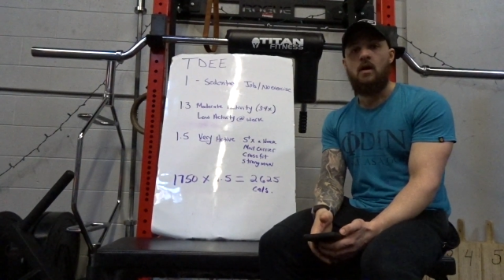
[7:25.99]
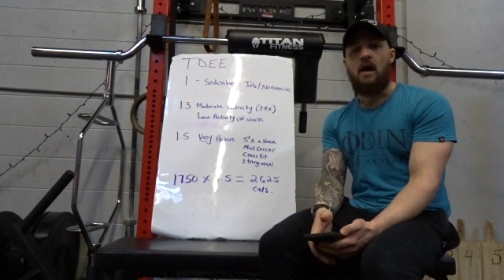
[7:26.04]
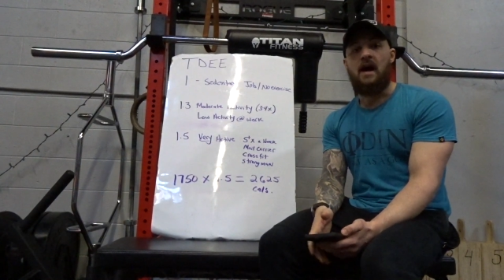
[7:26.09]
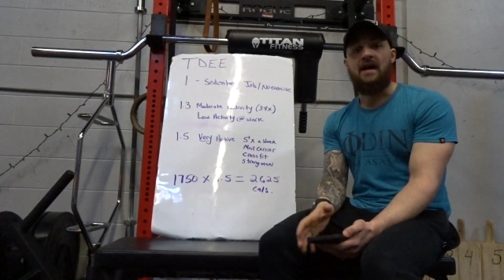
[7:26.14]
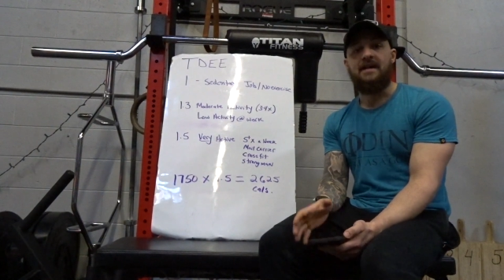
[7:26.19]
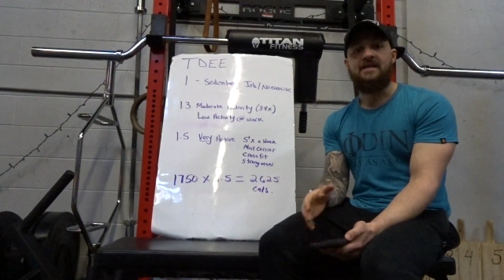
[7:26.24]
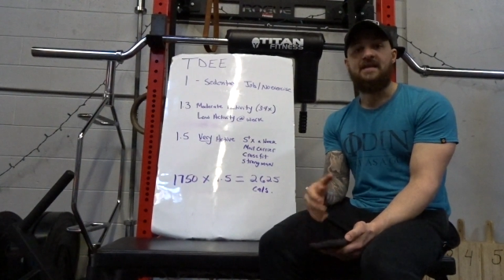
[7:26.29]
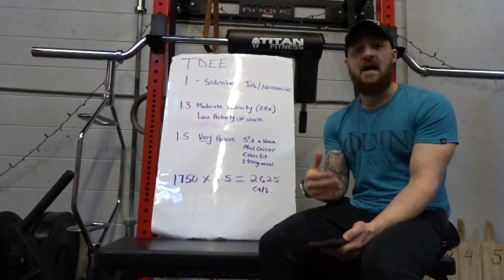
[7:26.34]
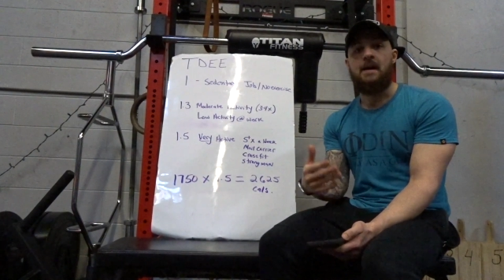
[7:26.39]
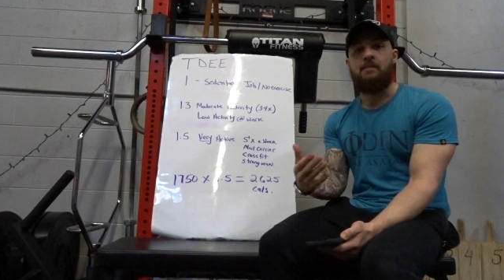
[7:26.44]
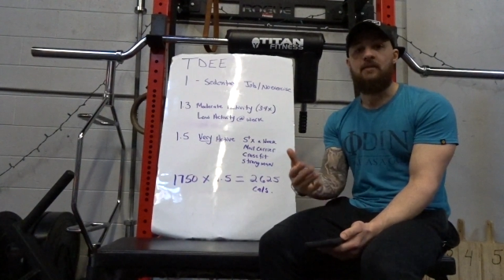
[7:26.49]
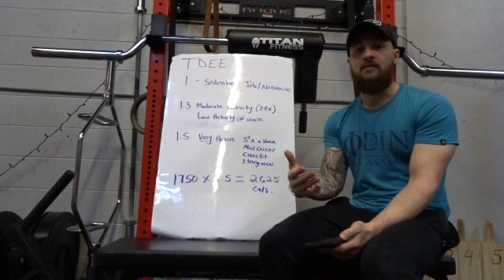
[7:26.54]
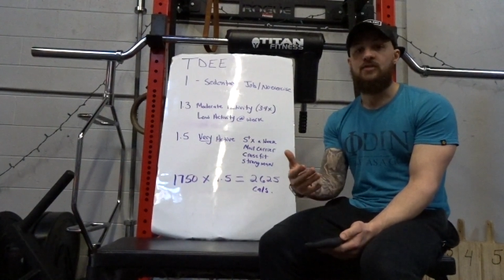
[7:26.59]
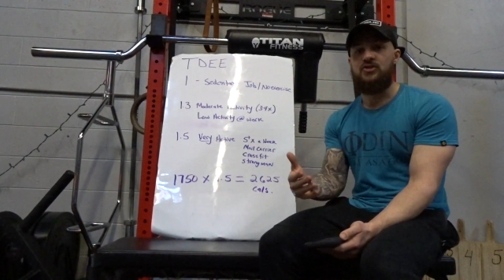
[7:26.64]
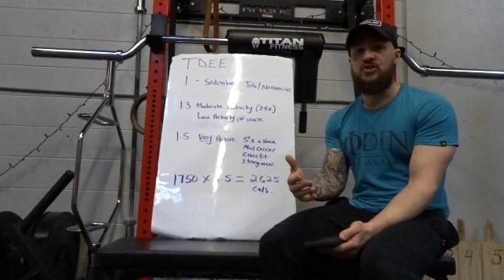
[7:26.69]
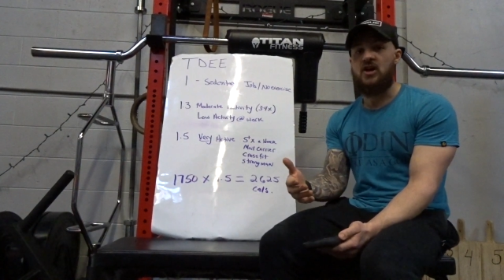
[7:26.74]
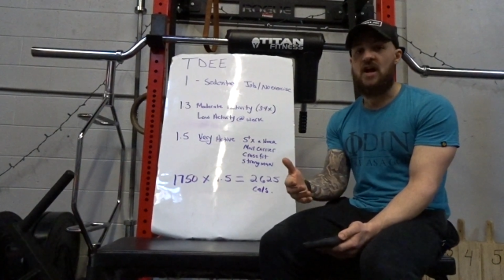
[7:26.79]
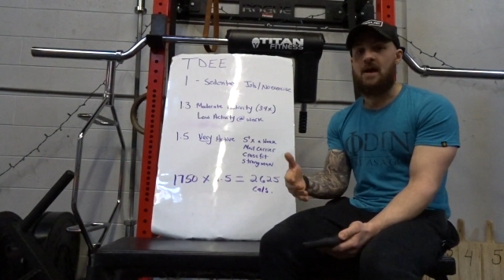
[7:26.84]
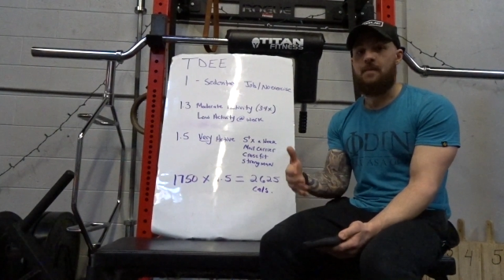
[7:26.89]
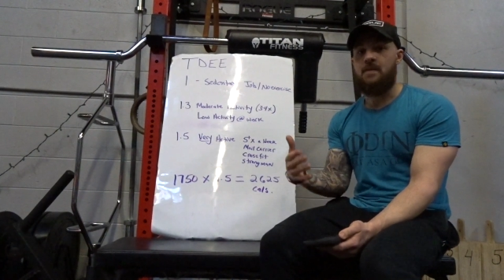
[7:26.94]
on top of a
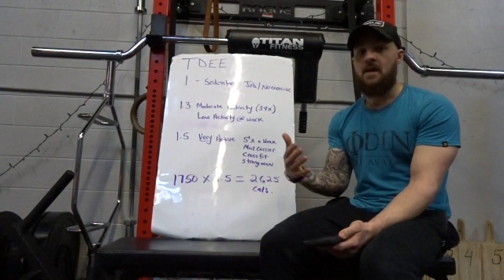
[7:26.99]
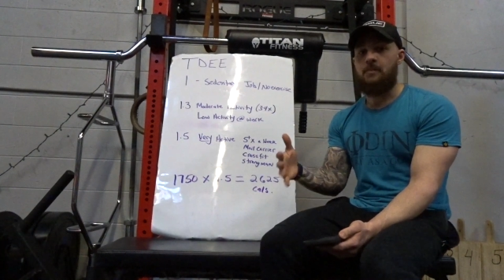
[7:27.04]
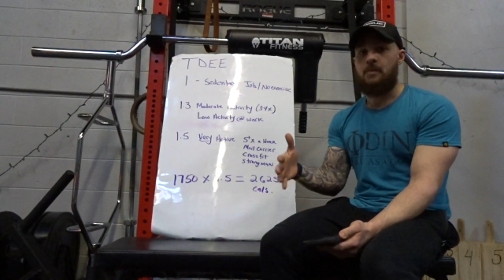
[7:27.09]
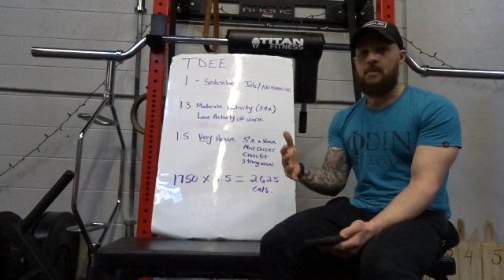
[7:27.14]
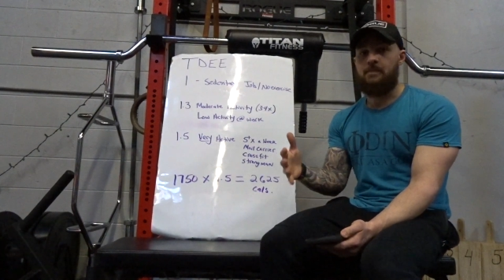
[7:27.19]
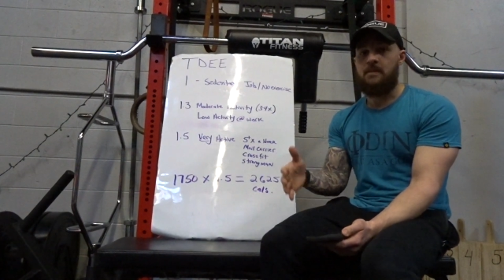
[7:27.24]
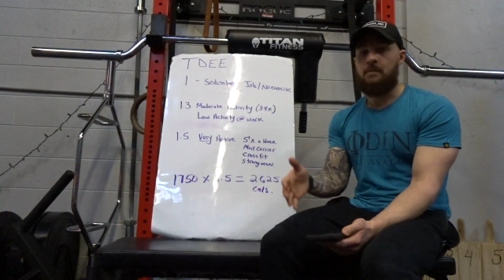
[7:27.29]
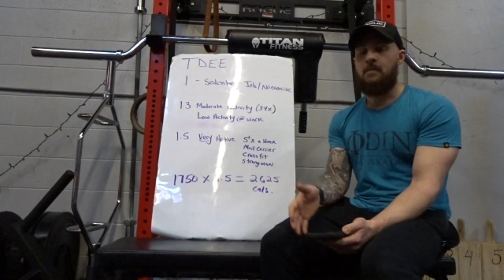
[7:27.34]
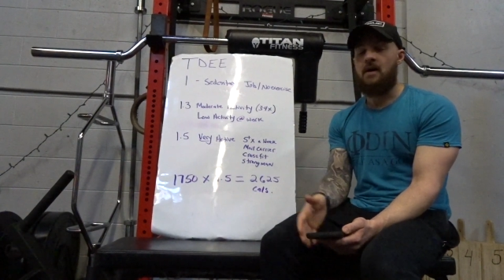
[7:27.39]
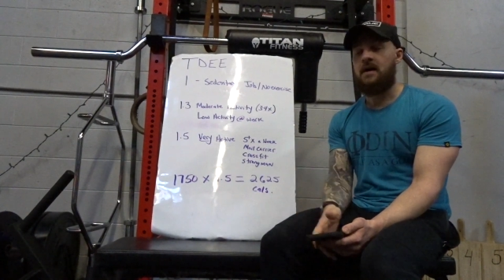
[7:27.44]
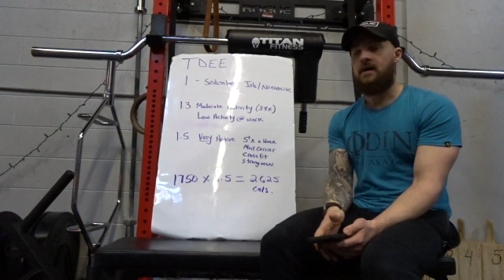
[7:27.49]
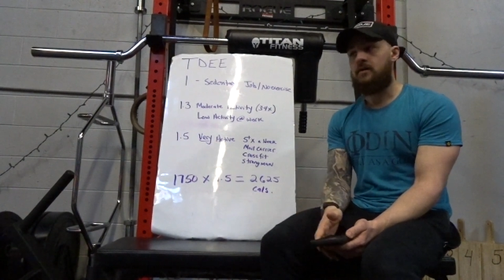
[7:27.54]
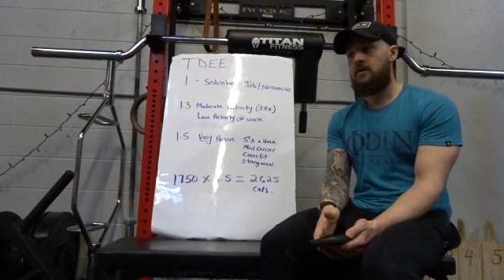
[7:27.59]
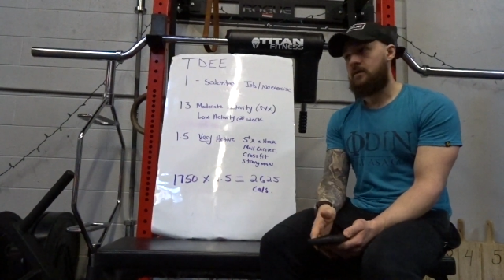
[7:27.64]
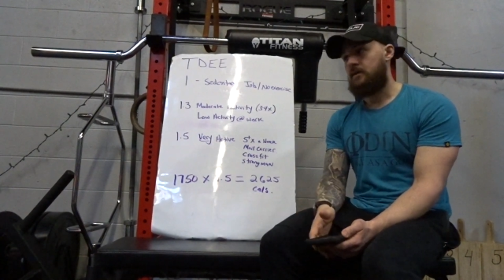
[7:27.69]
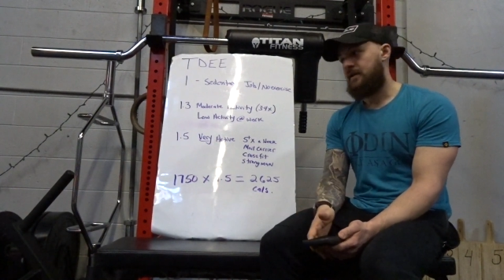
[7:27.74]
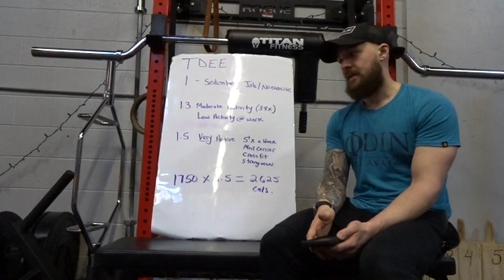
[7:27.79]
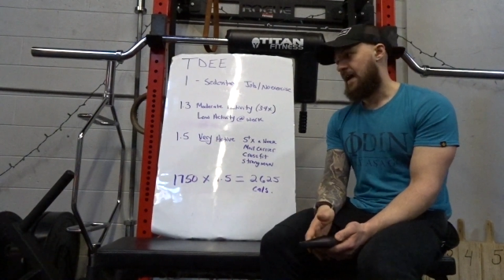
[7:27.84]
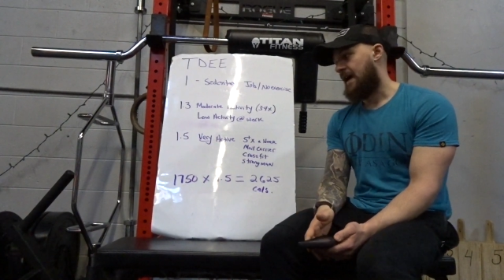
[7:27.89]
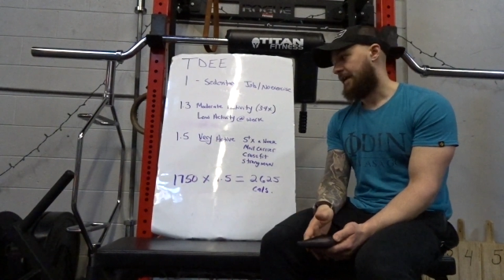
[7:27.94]
job that might be
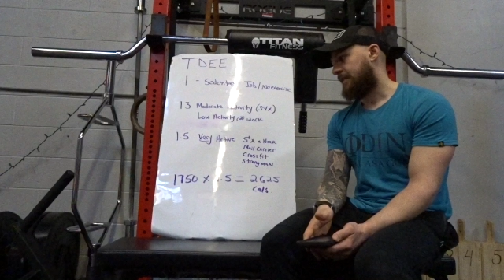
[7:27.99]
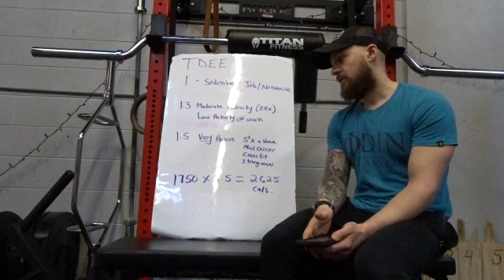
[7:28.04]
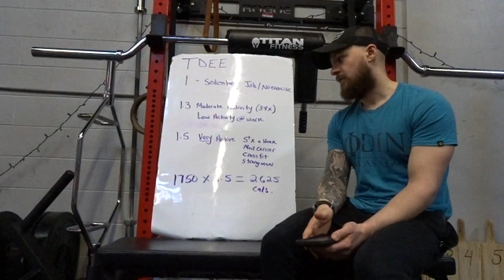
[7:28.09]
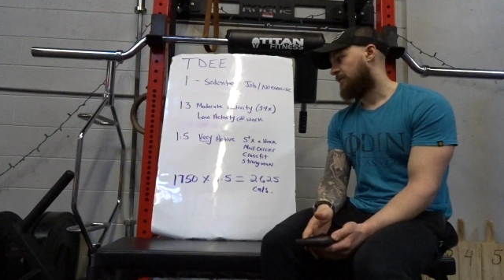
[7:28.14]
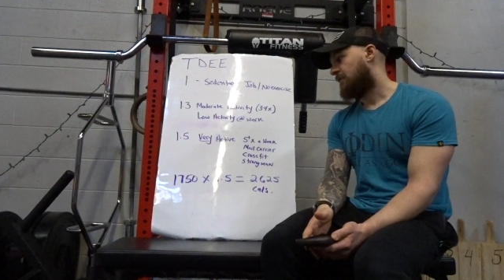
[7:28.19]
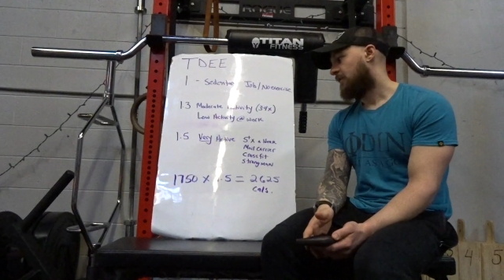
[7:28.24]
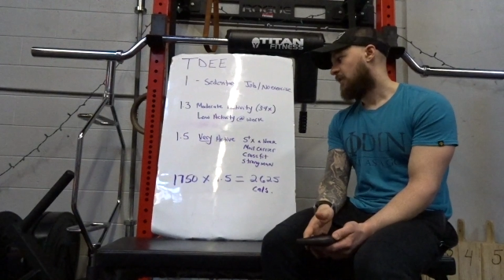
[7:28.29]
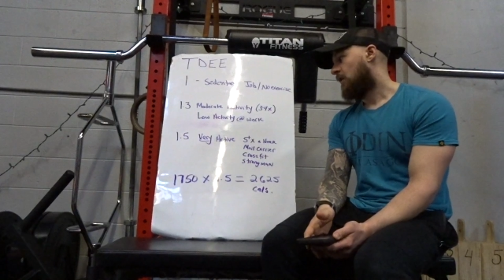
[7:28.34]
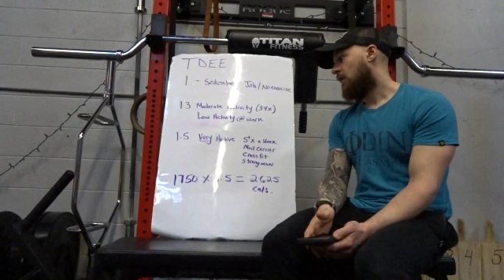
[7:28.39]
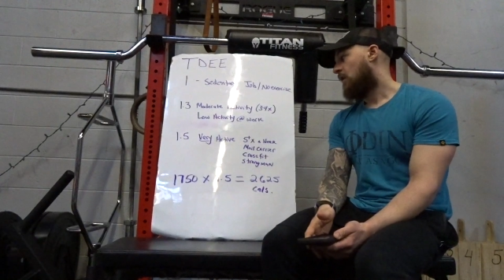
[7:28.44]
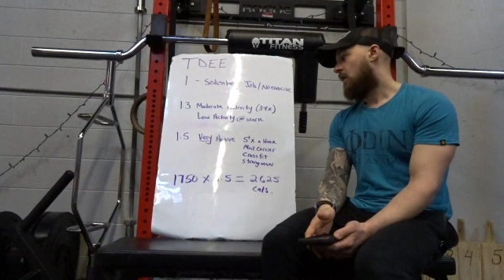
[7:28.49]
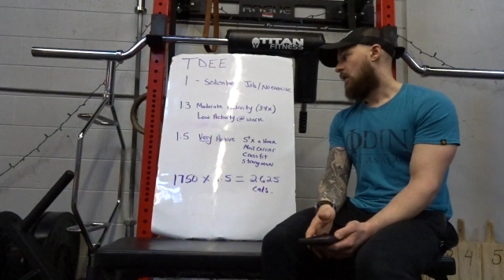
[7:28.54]
moderately active.